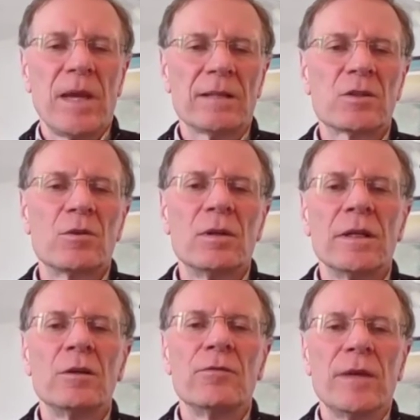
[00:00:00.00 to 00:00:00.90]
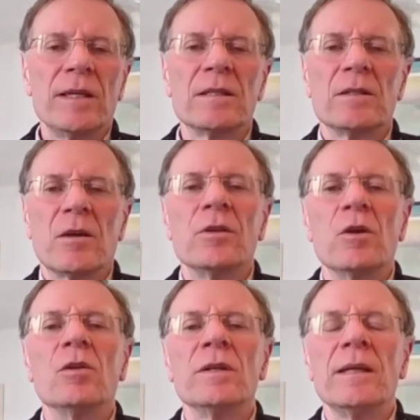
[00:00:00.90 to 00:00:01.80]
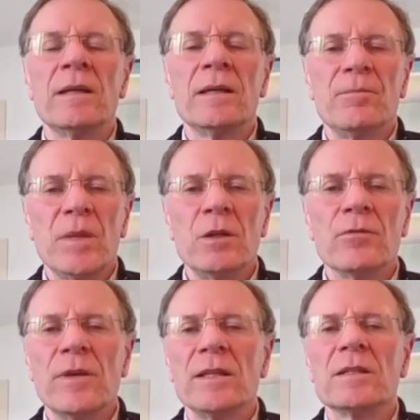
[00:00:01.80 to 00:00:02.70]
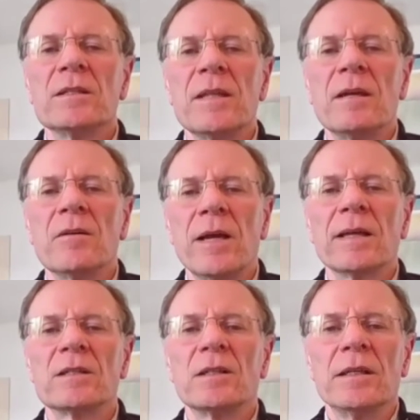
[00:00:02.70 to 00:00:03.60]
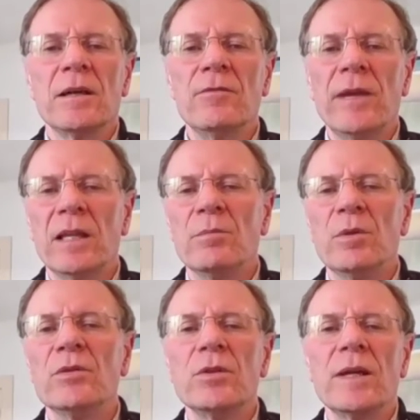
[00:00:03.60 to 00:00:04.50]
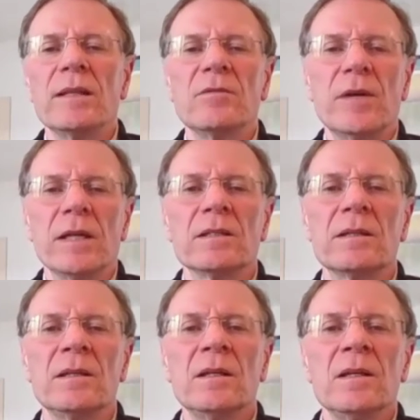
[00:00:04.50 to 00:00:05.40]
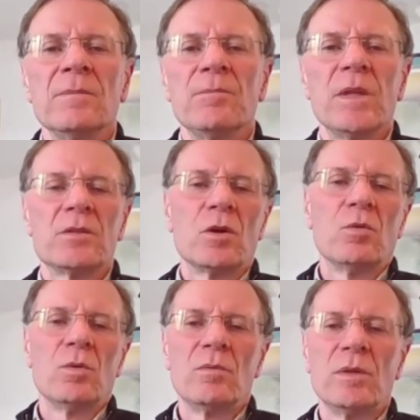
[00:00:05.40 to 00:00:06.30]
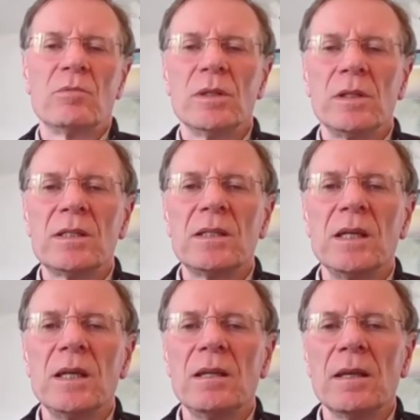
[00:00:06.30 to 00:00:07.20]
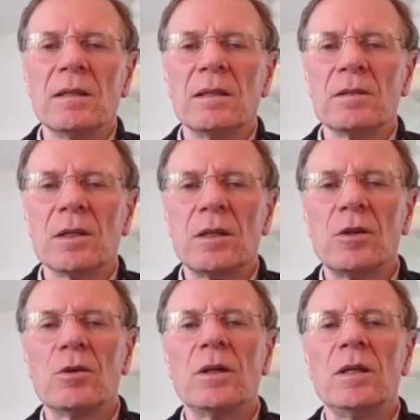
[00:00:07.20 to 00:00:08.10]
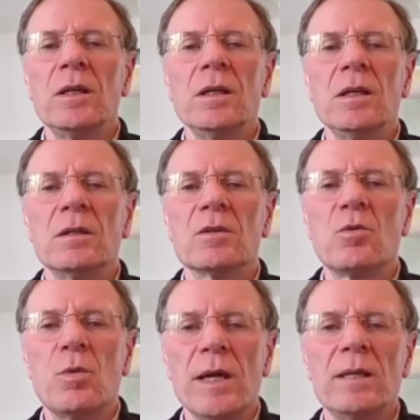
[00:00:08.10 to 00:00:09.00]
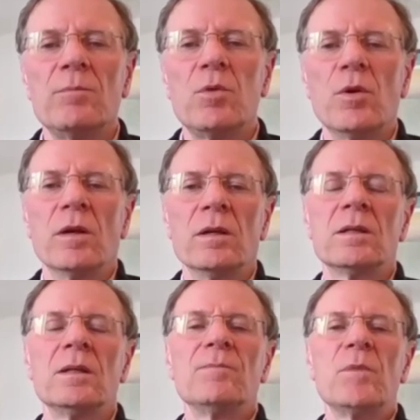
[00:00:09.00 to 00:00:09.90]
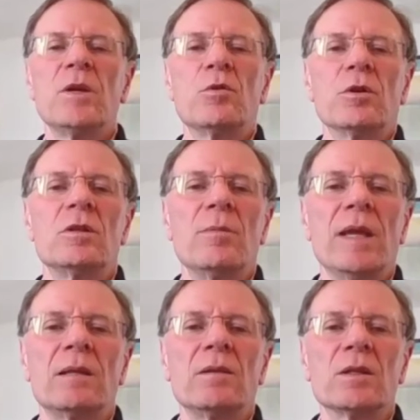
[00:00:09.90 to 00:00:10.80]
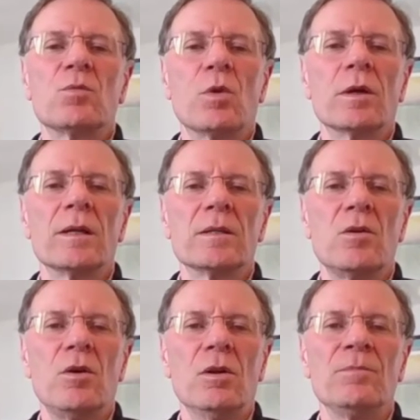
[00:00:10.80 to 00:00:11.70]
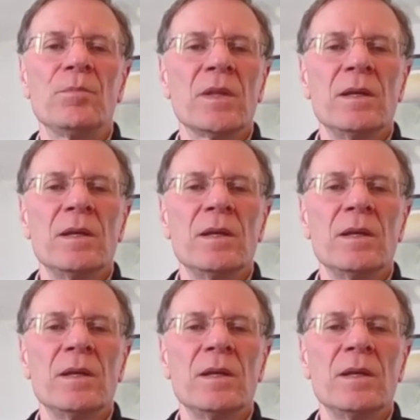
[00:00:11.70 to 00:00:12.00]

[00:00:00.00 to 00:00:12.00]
external interfaces are the only interfaces that are actually available to that device. And so we really see that the security is quite important in order to make this work as a whole.